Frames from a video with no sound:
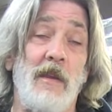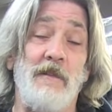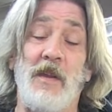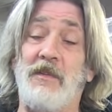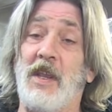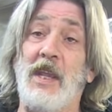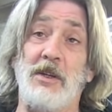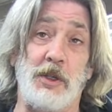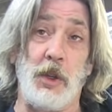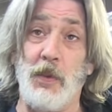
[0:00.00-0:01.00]

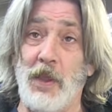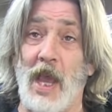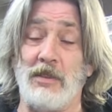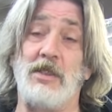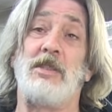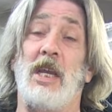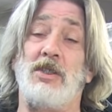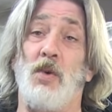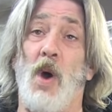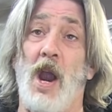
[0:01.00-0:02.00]
15 to 2,000
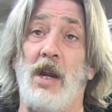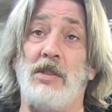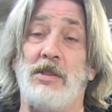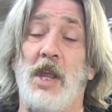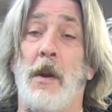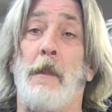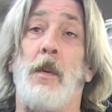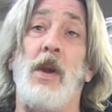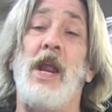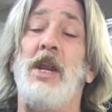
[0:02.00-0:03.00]
sets of wires that are
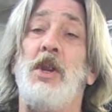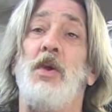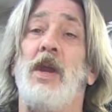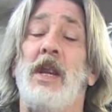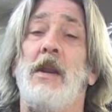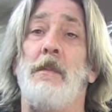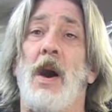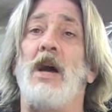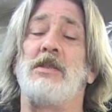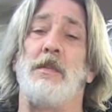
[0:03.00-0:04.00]
brand new in the
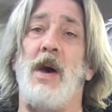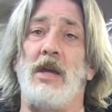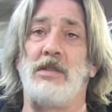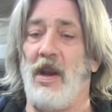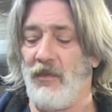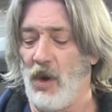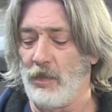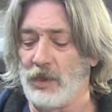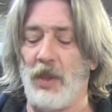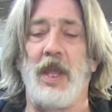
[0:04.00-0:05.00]
box. The box never
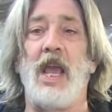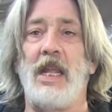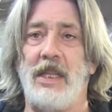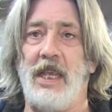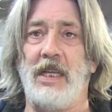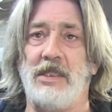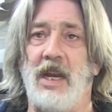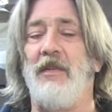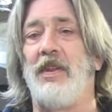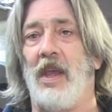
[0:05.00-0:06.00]
opened, so they got the ends
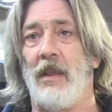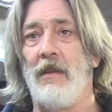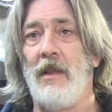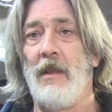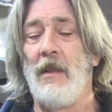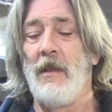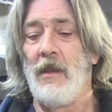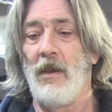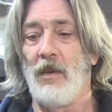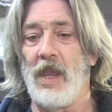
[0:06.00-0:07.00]
and everything.
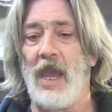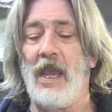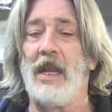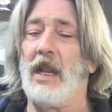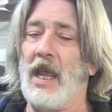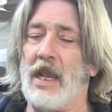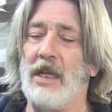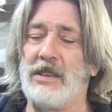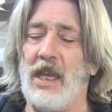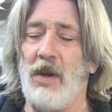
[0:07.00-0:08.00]
Okay, and like
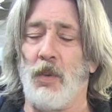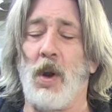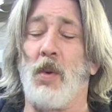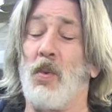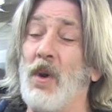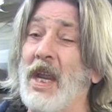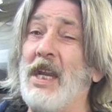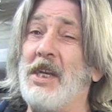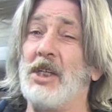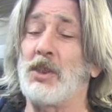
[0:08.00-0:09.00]
I said, we're
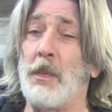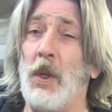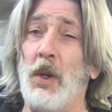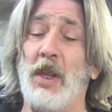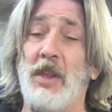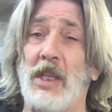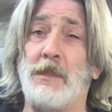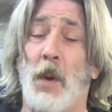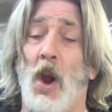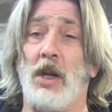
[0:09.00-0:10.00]
redistributing these
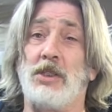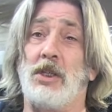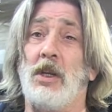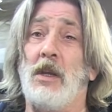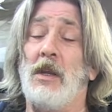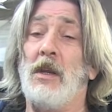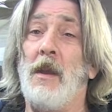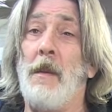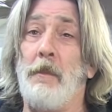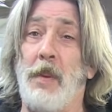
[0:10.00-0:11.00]
parts
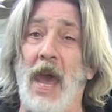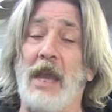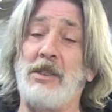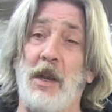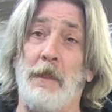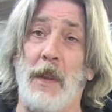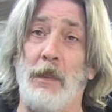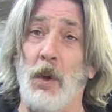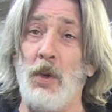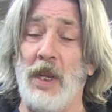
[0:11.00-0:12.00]
back to the
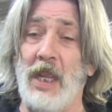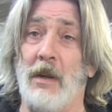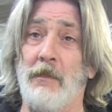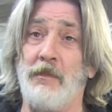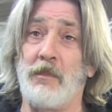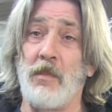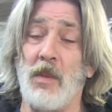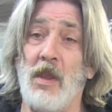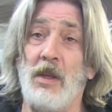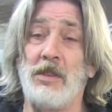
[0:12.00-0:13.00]
people who need them
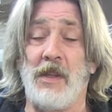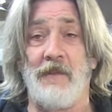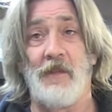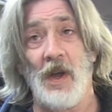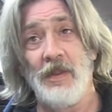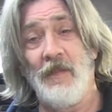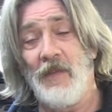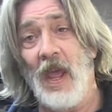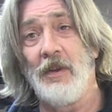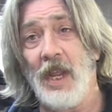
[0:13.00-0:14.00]
to fund the
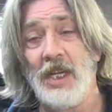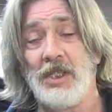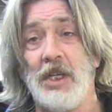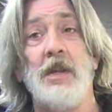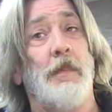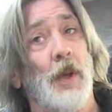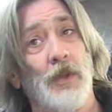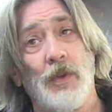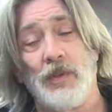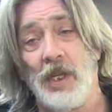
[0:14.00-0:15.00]
foundation to
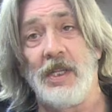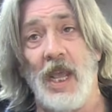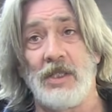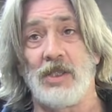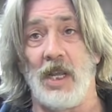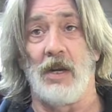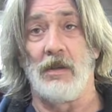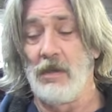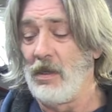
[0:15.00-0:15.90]
build the tech center.